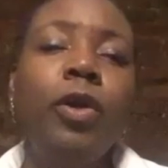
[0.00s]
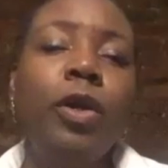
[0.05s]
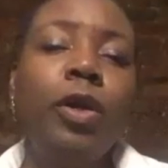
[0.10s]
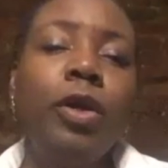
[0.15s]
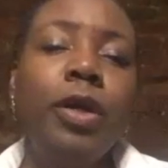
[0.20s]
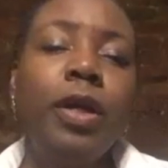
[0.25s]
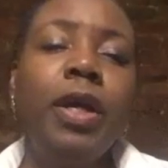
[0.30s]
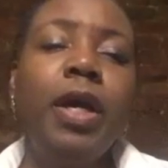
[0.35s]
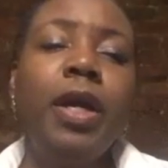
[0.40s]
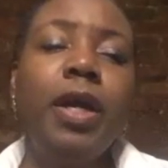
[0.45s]

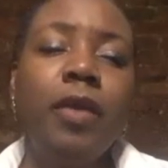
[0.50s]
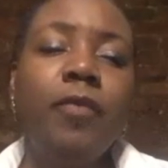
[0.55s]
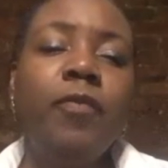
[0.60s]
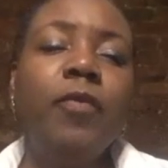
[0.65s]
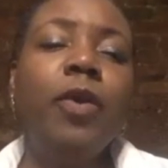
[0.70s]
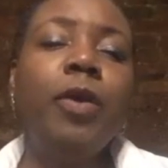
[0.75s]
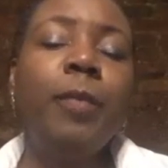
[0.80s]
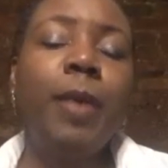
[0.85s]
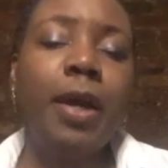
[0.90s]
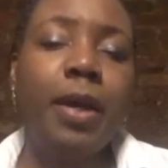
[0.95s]
you get it if
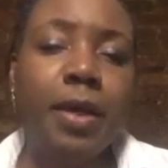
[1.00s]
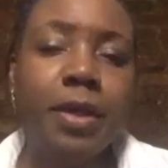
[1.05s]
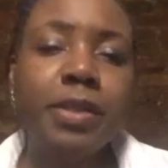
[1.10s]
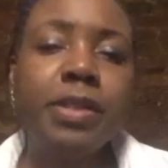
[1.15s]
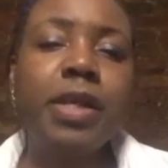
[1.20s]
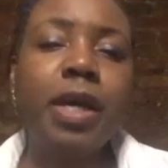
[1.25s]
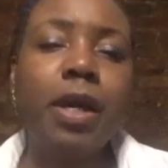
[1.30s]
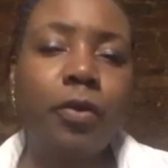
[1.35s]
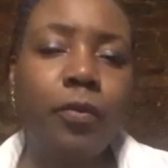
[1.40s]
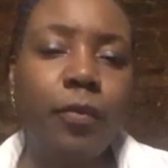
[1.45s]
you're making
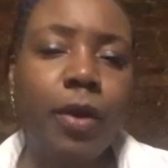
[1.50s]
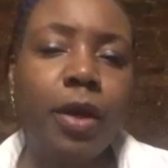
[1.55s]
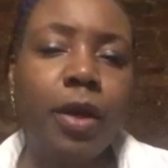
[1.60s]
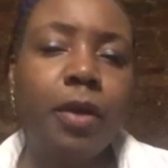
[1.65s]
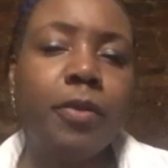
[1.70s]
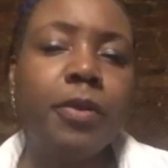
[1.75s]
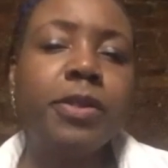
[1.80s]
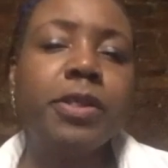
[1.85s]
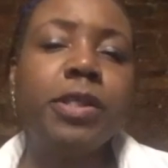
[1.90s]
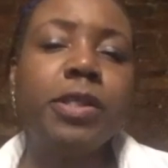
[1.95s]
sangria.
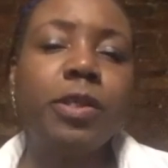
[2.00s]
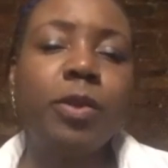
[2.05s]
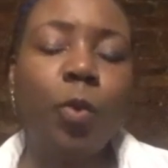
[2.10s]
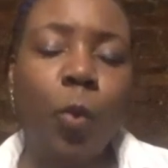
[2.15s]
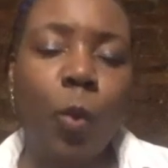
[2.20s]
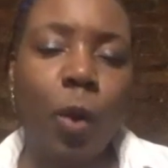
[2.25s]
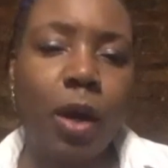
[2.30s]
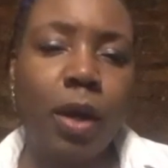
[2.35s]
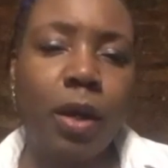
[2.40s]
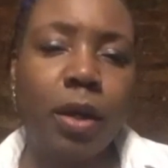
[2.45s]
This is the
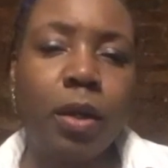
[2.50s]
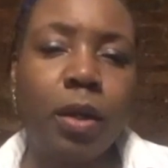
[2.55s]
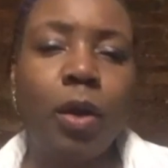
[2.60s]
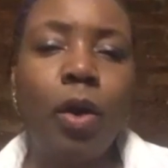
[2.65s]
one.